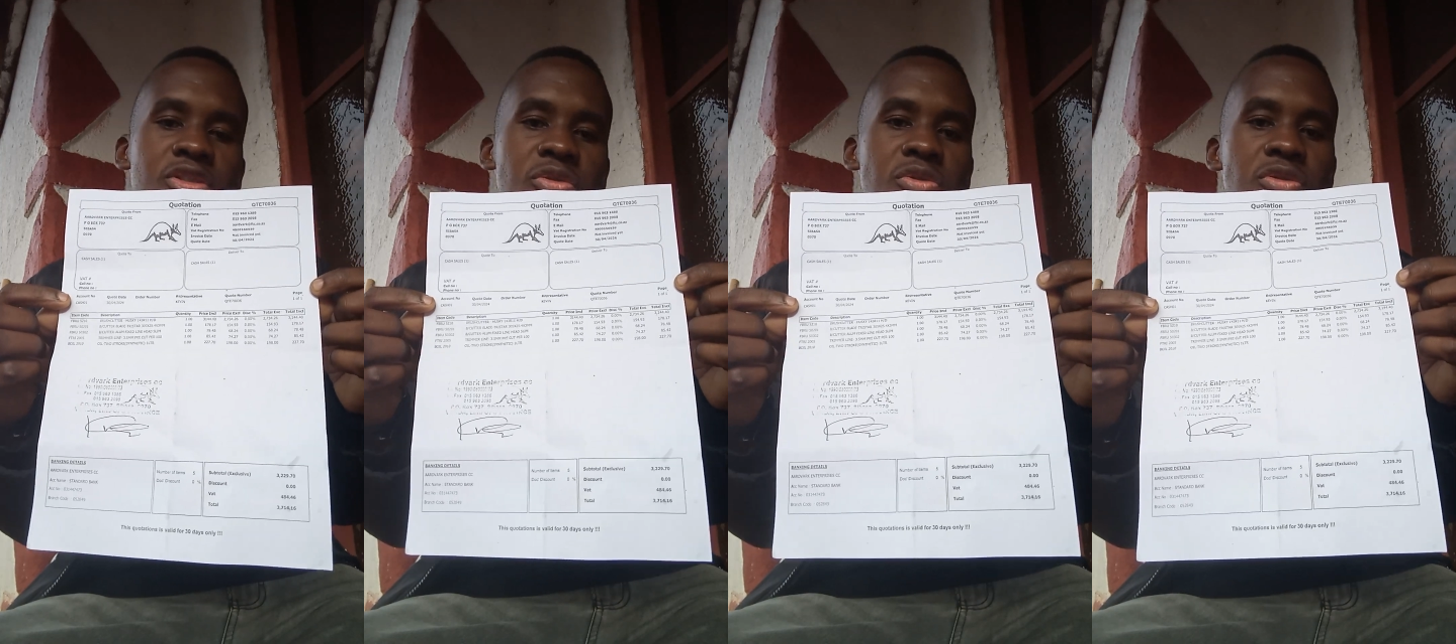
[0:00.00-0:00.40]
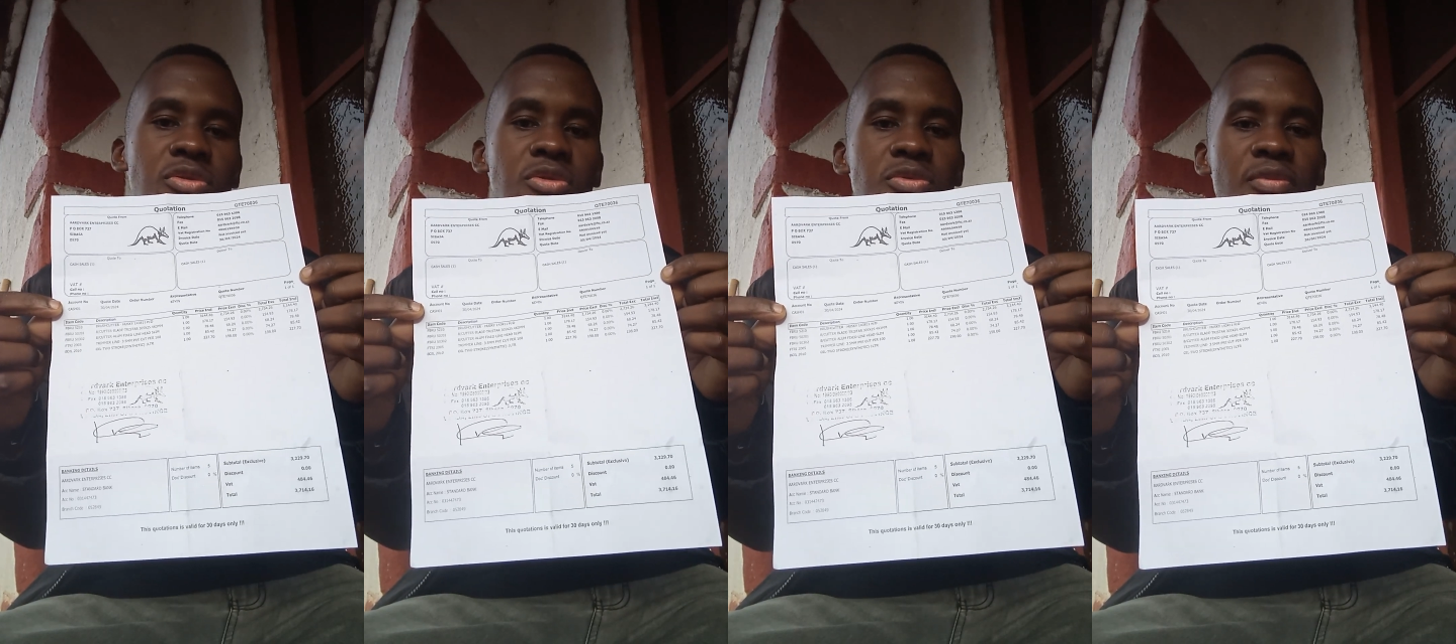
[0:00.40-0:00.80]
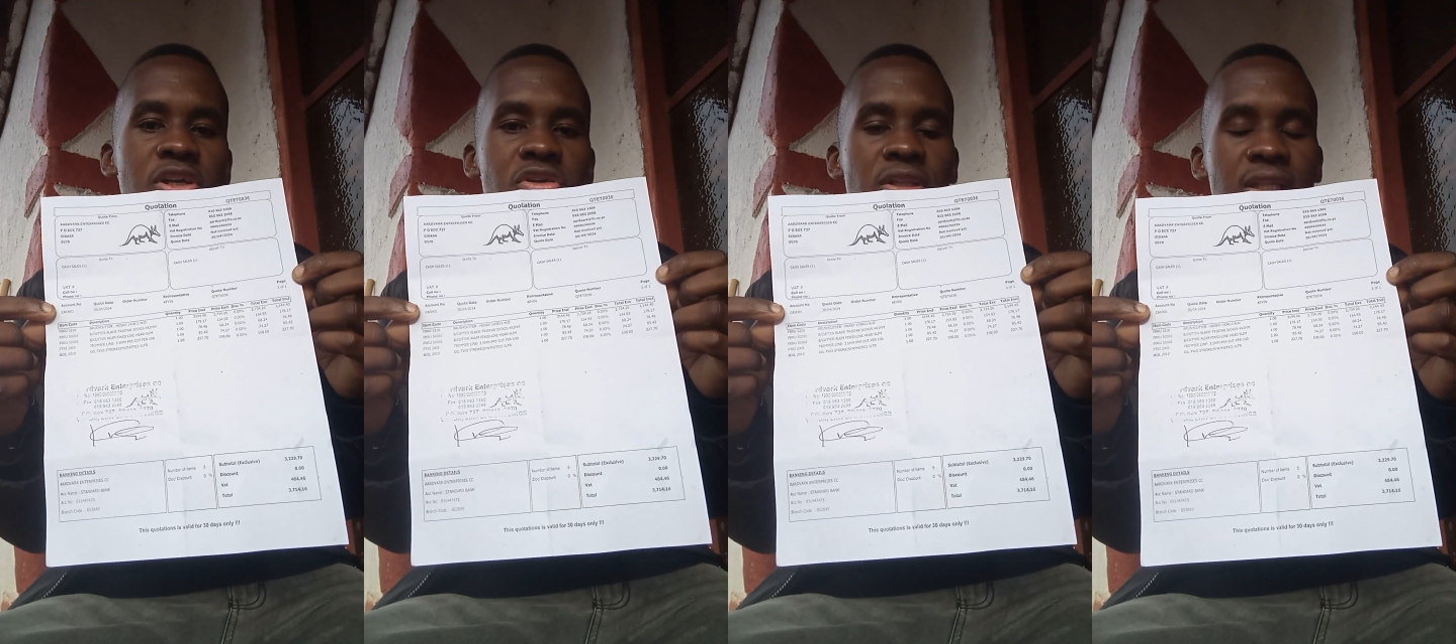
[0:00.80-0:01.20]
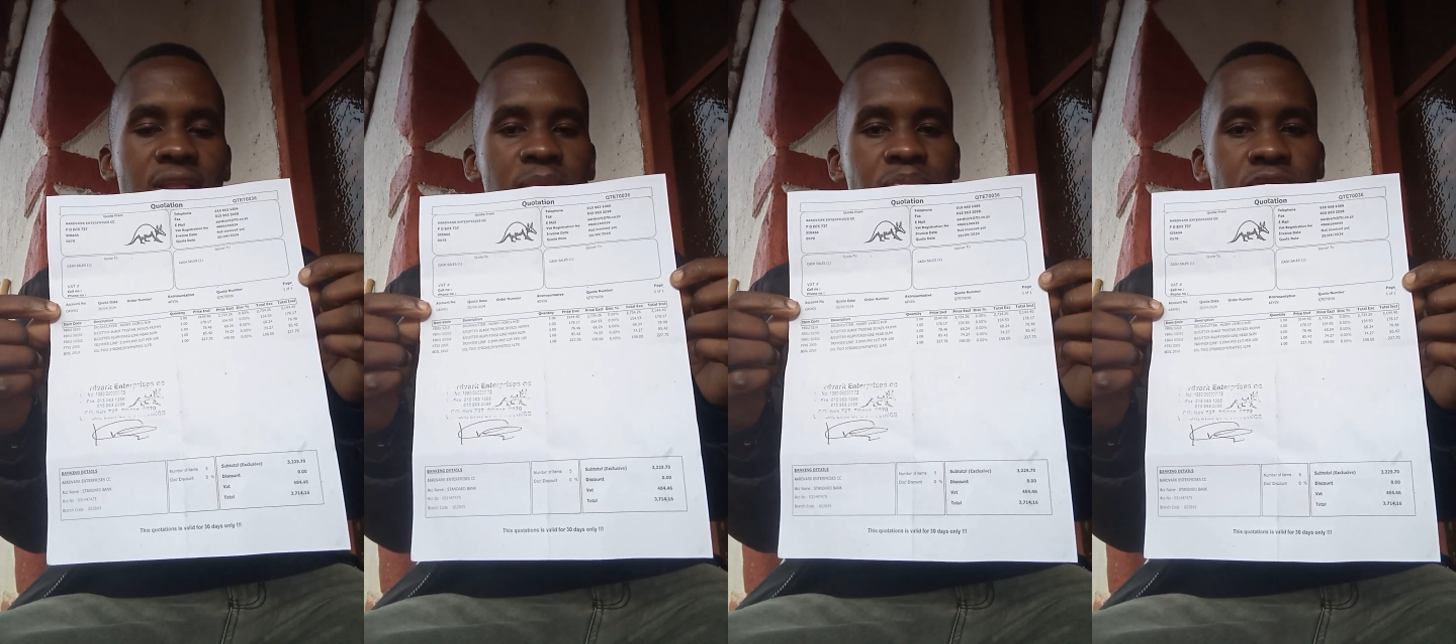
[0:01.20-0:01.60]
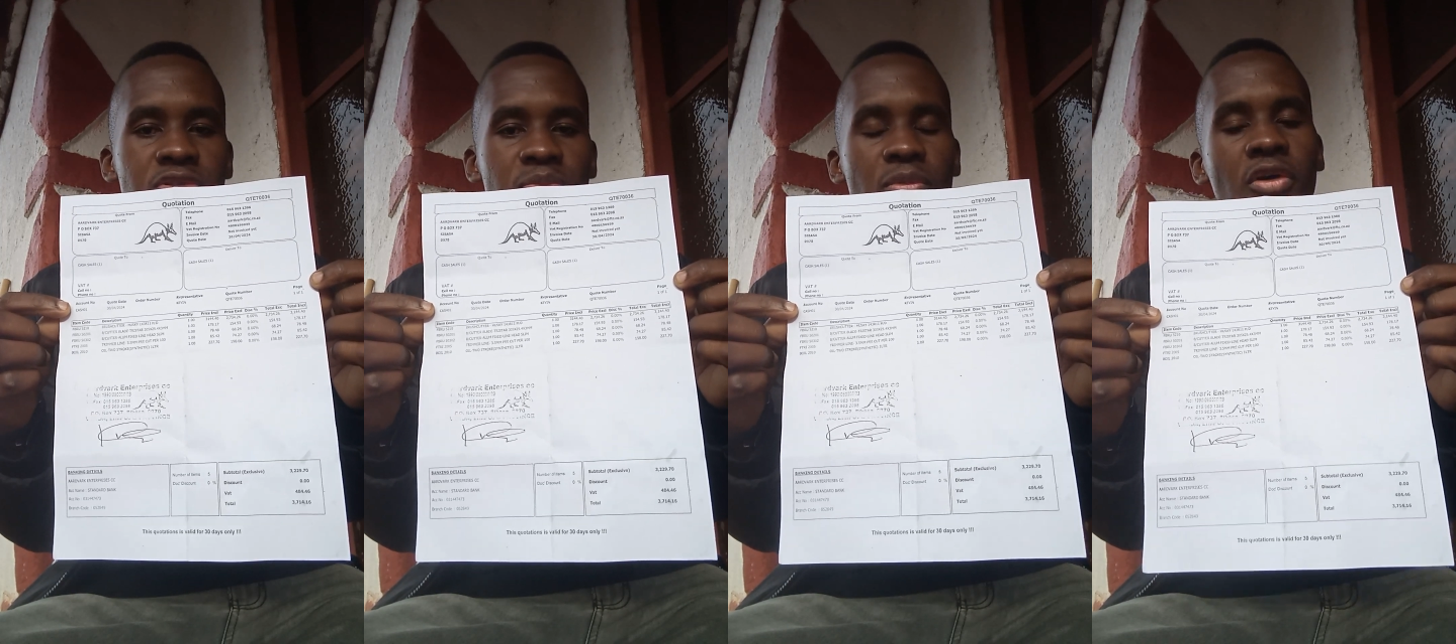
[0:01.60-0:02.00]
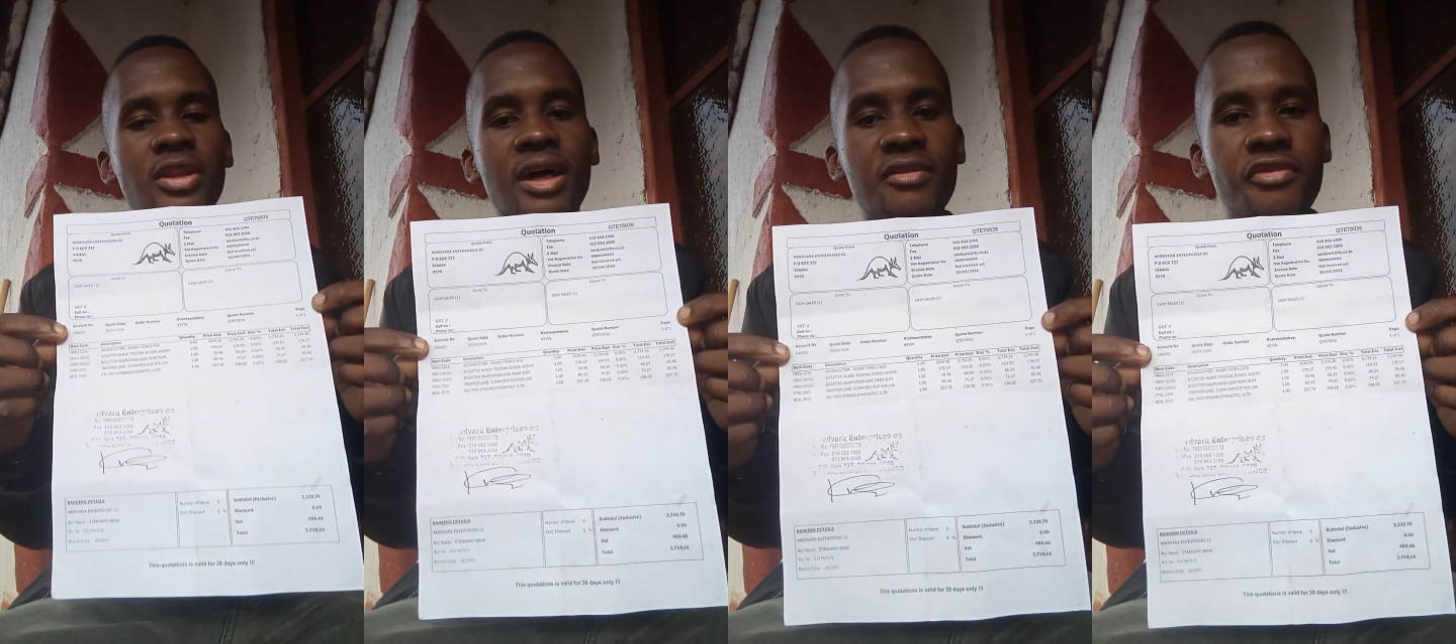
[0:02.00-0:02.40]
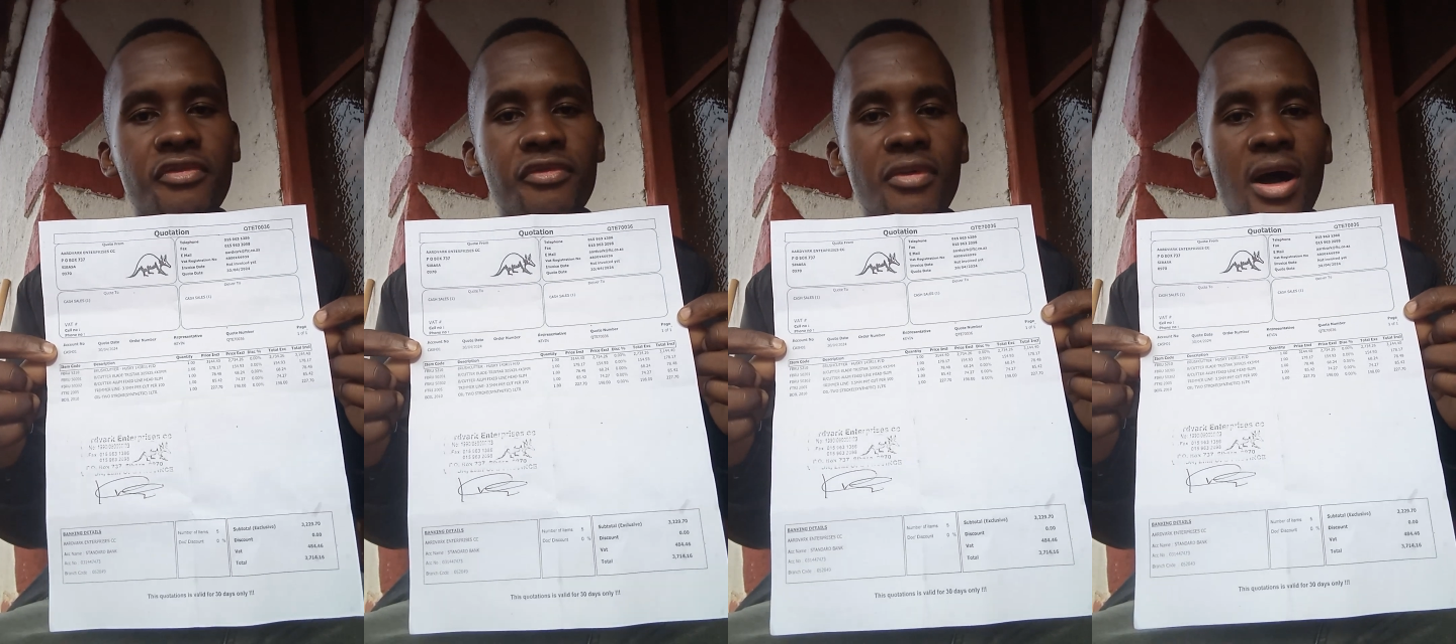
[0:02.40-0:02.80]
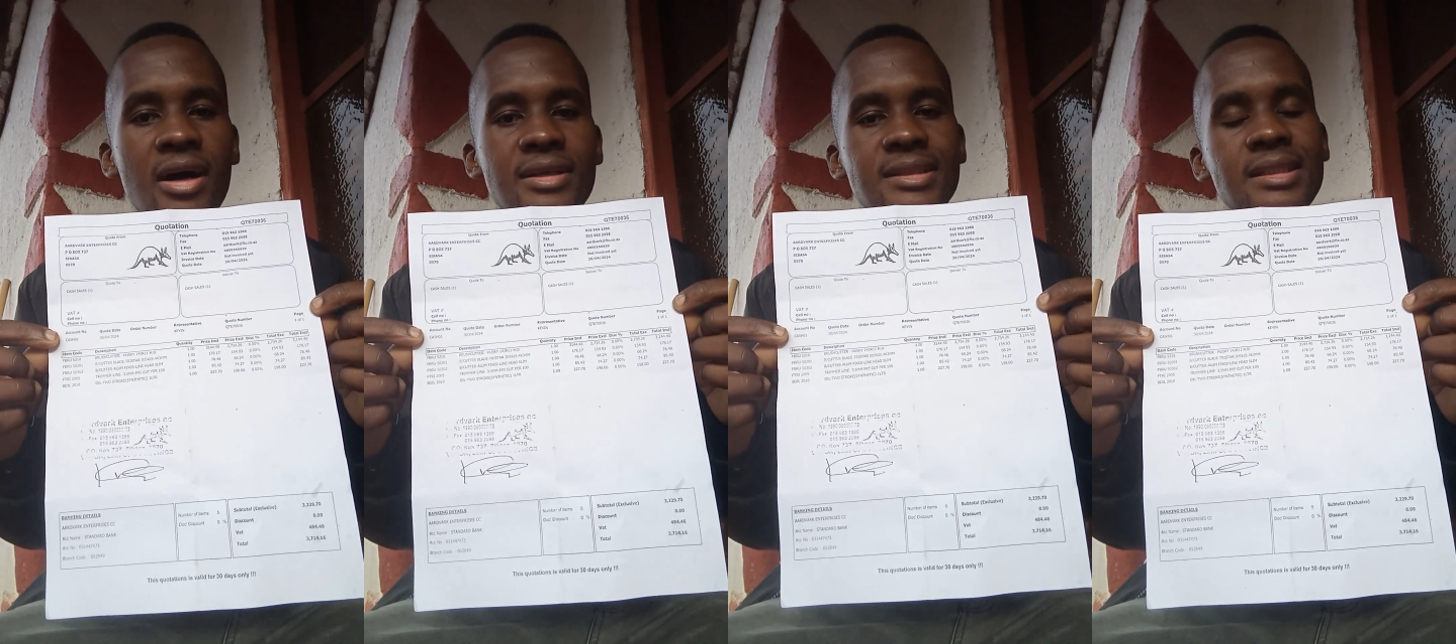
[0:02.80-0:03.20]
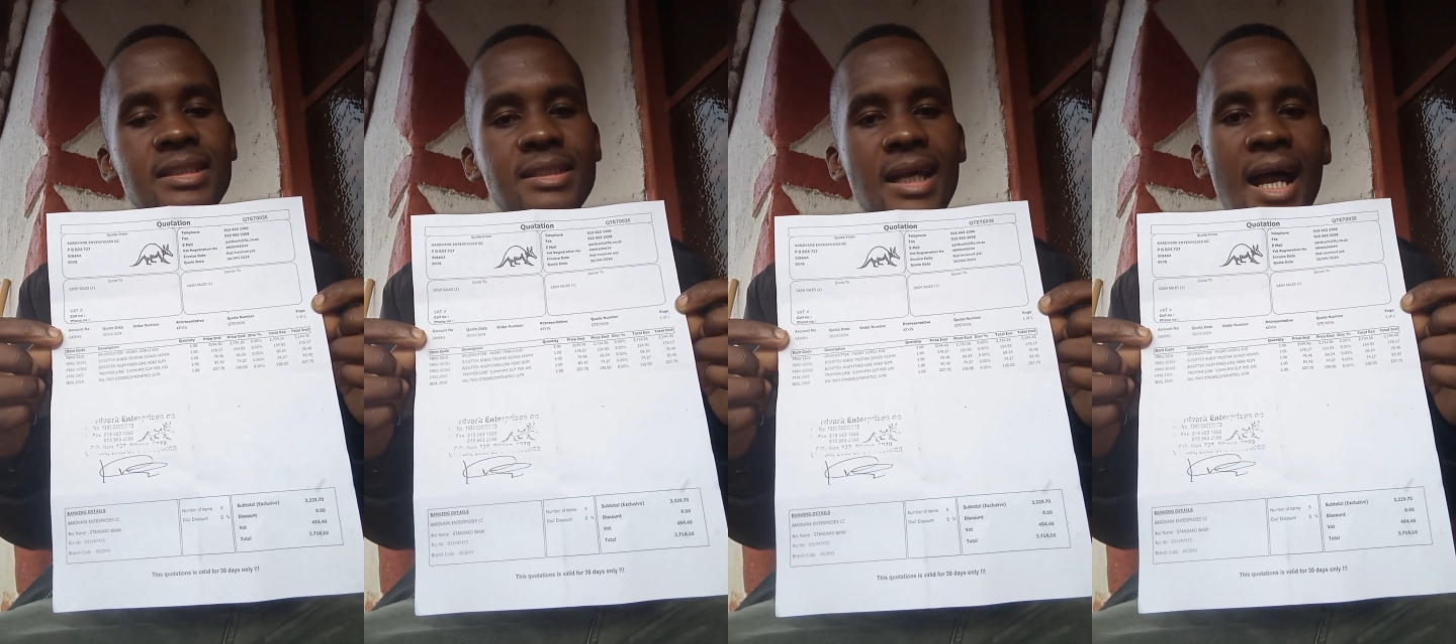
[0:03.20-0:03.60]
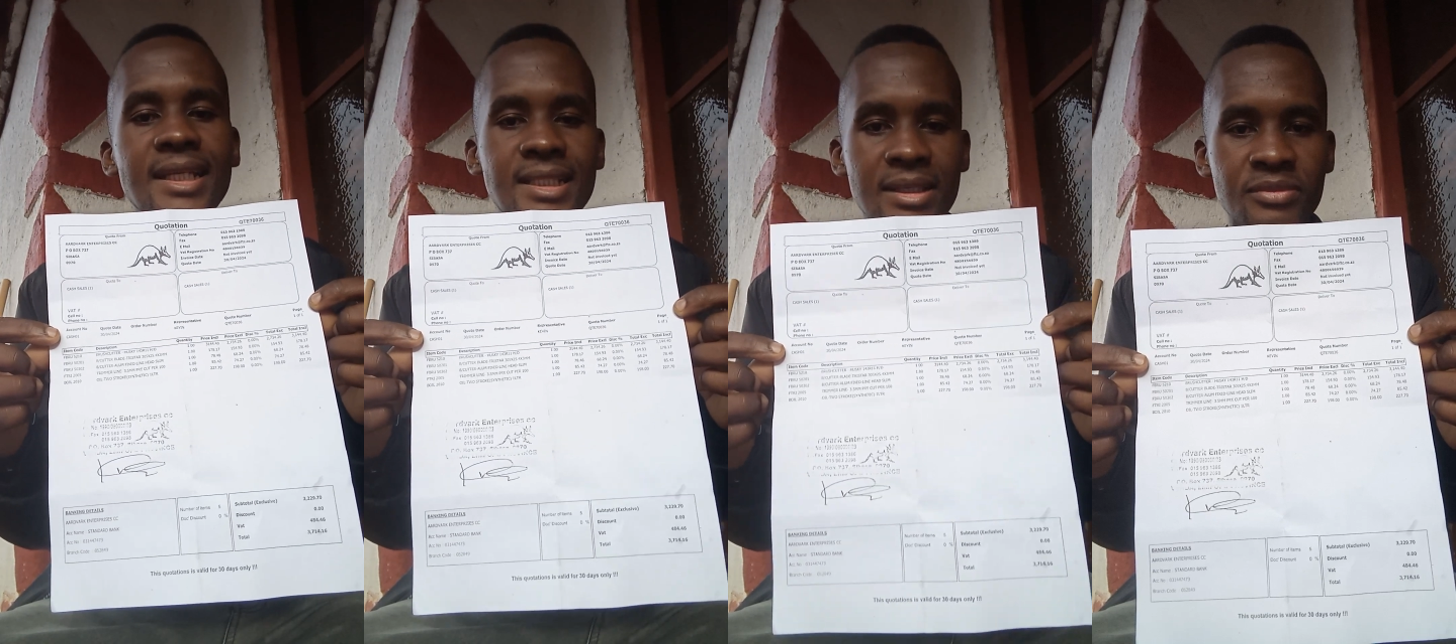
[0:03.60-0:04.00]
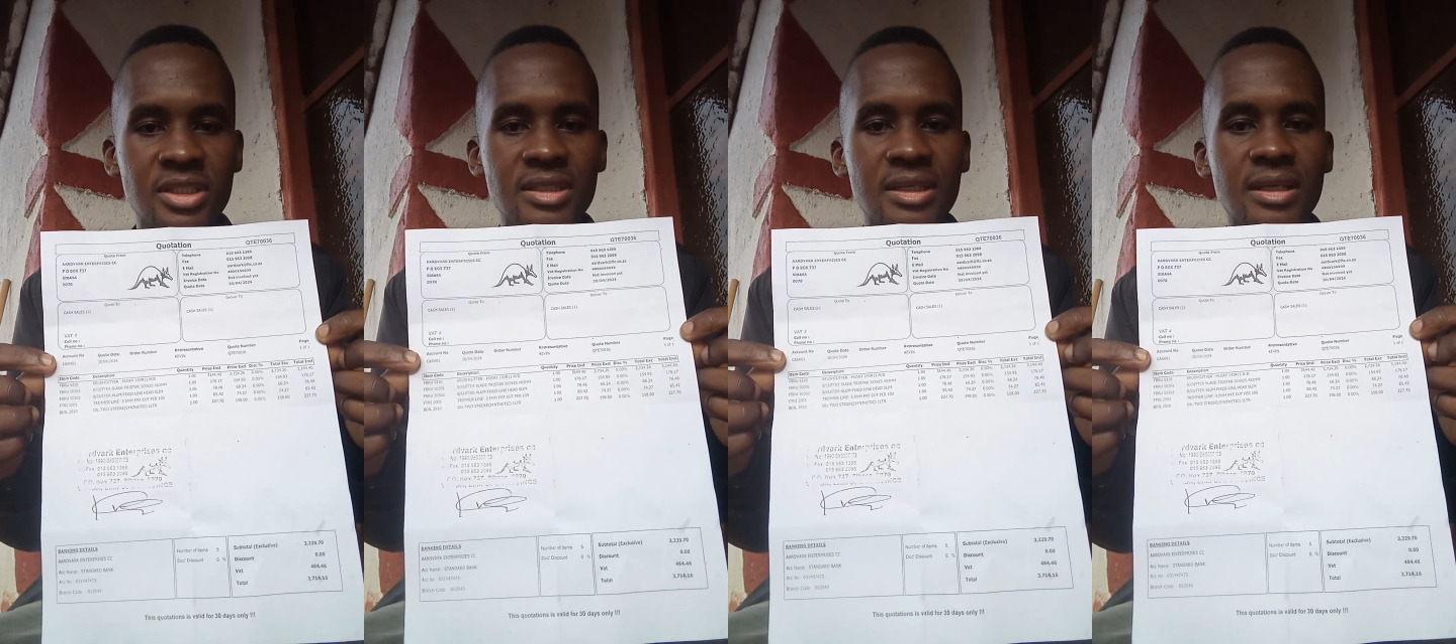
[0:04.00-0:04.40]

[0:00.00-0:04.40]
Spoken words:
to make sure that they put more than 6 items.